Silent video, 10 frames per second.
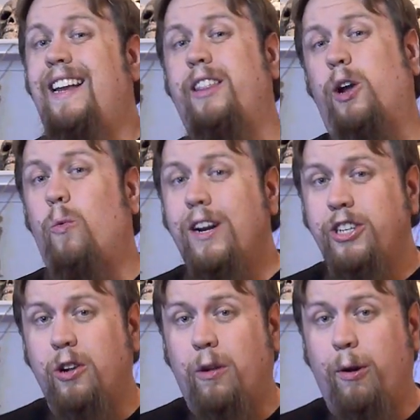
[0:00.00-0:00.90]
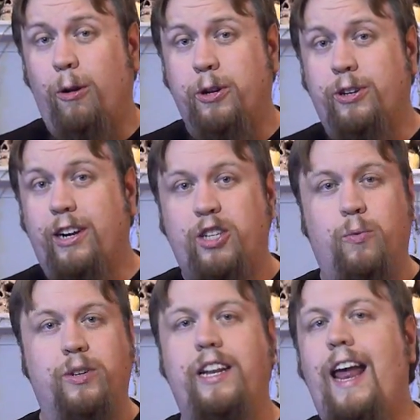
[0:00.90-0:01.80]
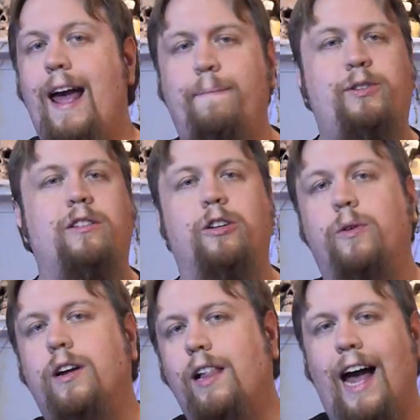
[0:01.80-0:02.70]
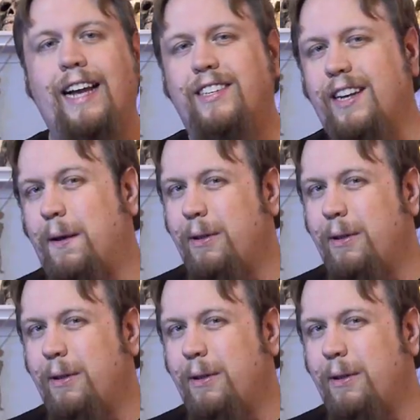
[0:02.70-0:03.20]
Now, the original Poltergeist was an absolute classic,